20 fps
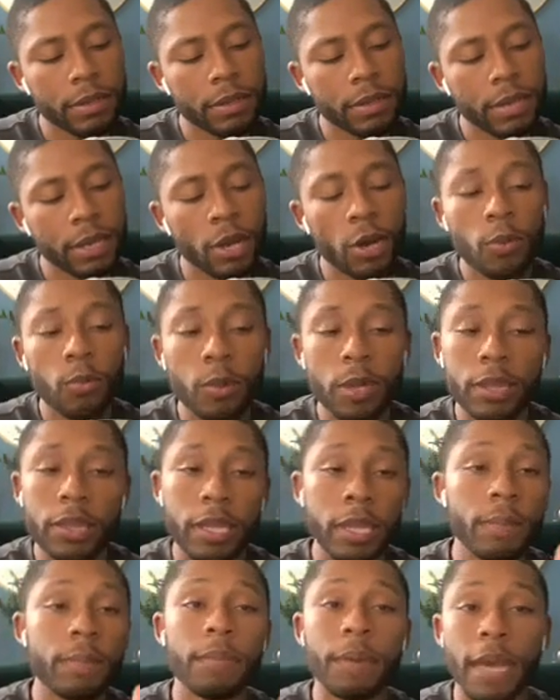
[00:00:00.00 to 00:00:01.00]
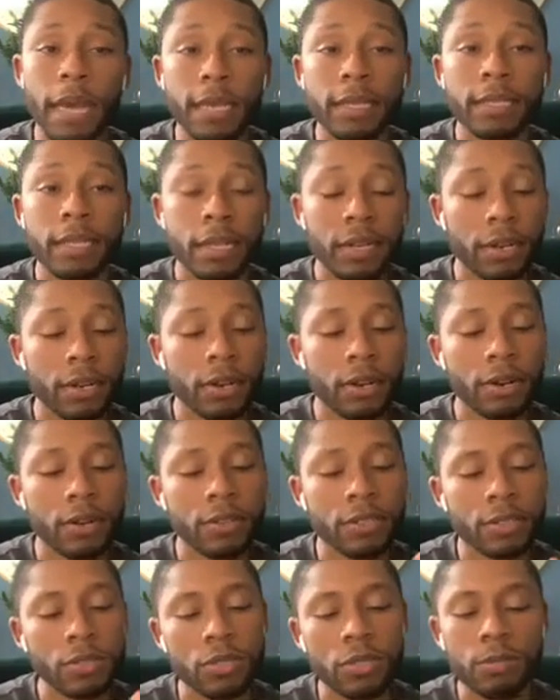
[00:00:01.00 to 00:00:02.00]
help with impacts that occur,
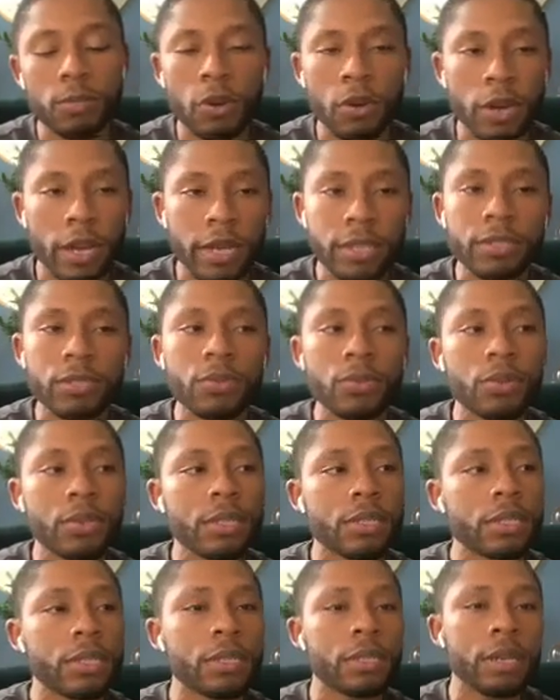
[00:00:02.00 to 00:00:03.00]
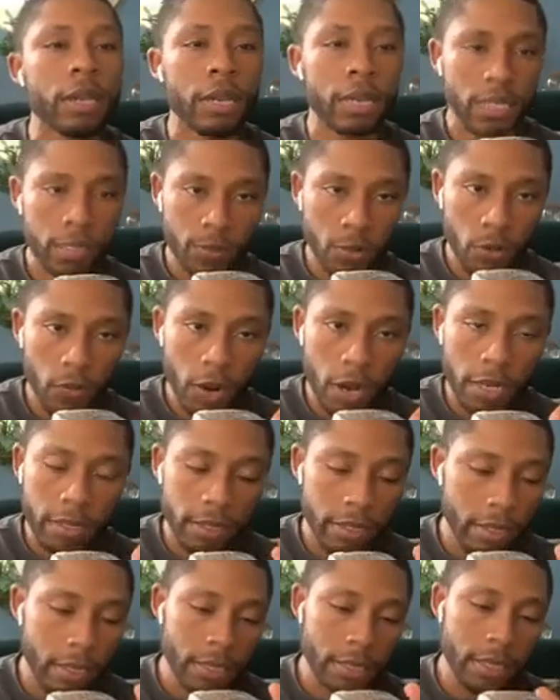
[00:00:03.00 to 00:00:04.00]
so small asteroids and small rocks and
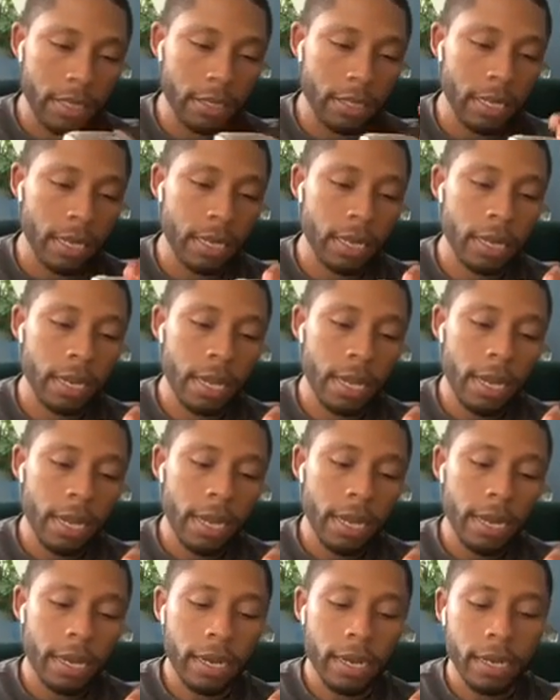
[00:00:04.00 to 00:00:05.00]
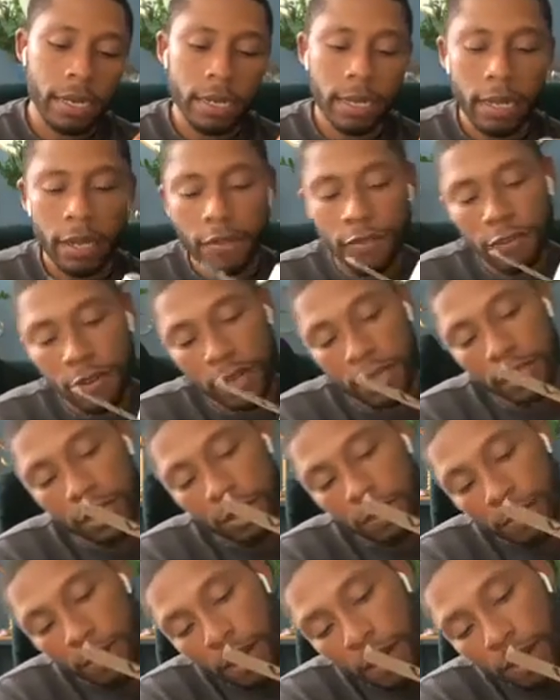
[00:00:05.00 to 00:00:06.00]
things like that. And finally, the
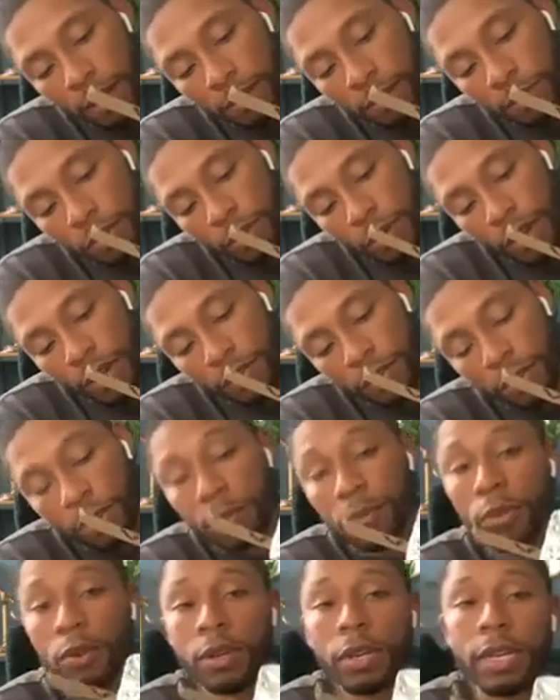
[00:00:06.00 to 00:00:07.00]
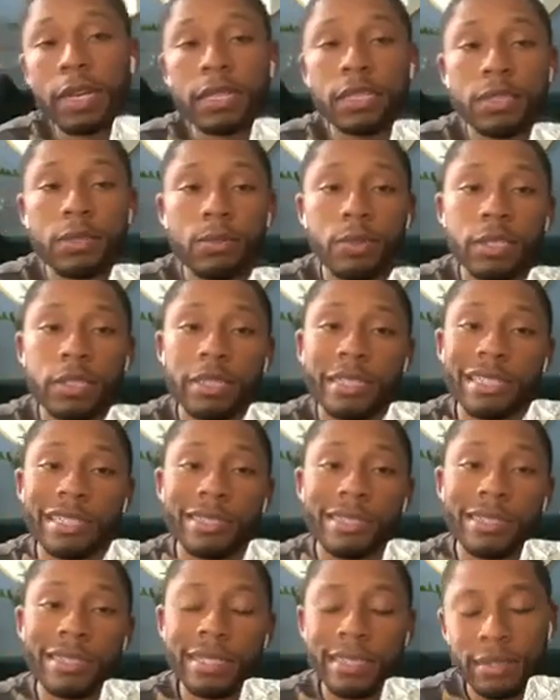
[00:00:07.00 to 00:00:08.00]
bottom, you have your communications, which is
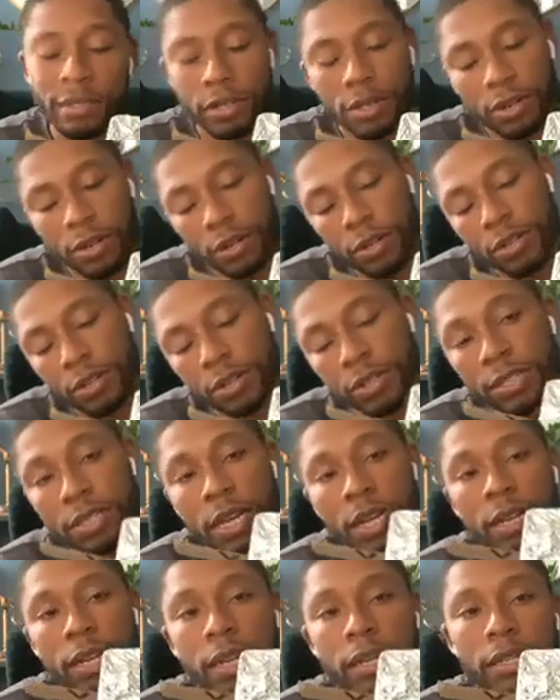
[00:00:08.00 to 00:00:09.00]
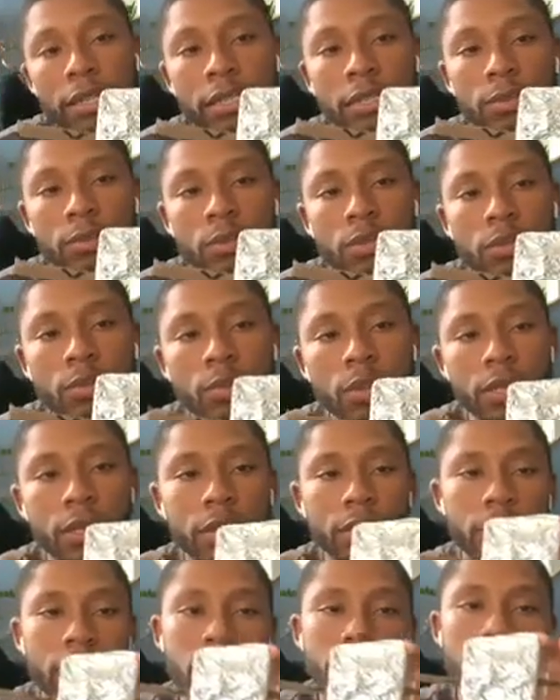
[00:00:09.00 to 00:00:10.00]
just your satellite dish, which we
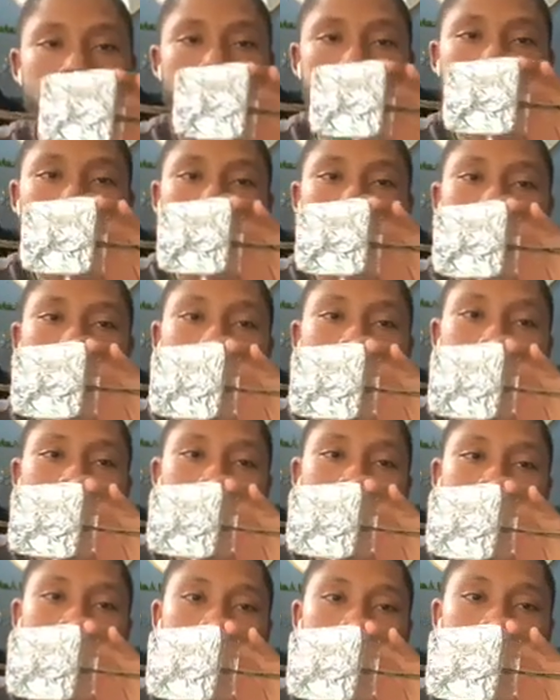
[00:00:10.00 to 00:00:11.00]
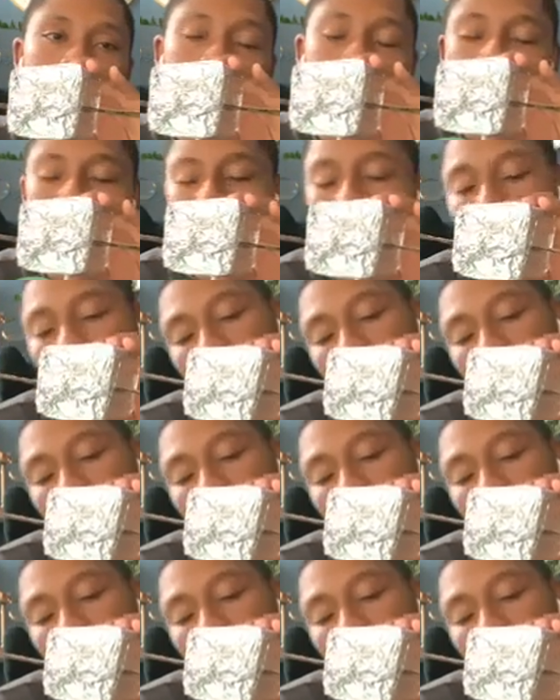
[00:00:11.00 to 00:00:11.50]
add this cool little swivel effect to.